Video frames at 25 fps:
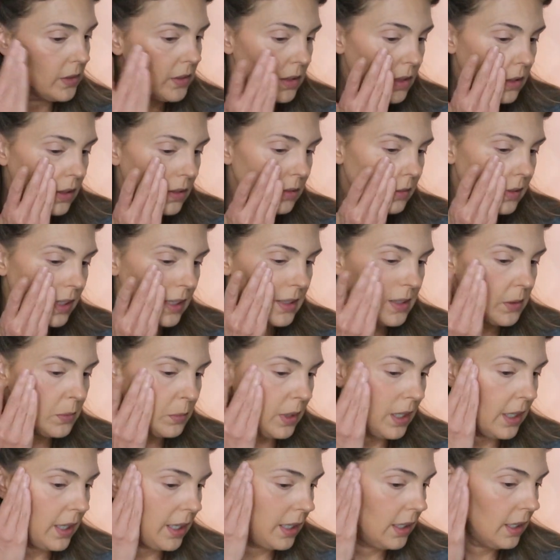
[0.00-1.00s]
so that's
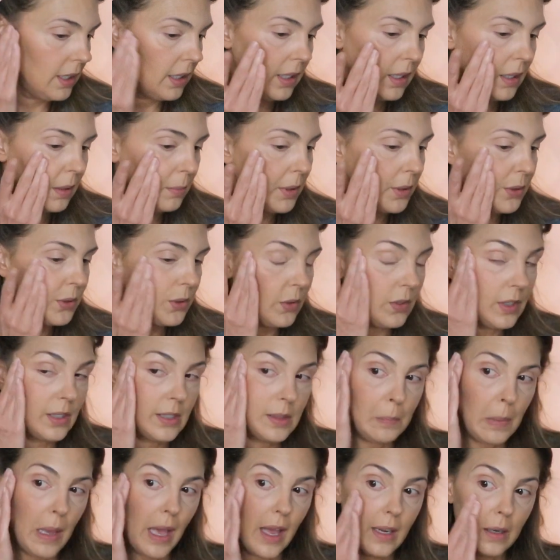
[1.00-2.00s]
why I'm going to do
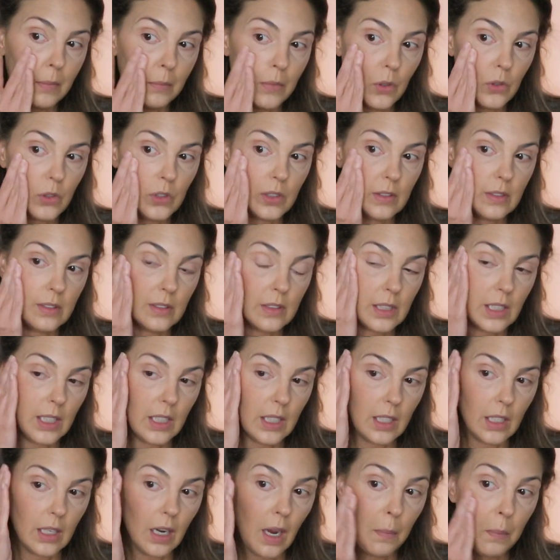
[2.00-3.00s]
these patting motions
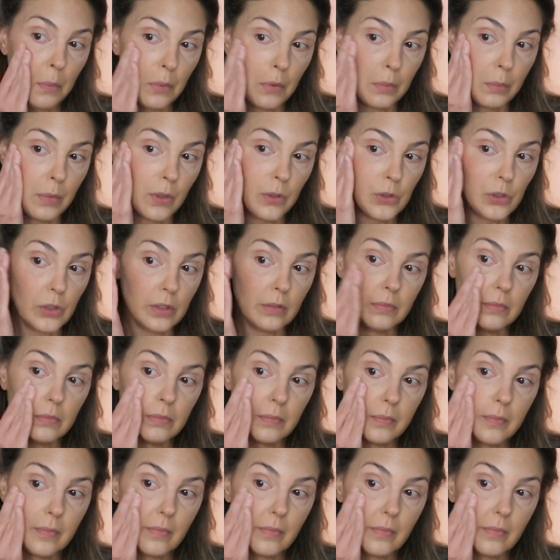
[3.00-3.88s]
in an upward motion.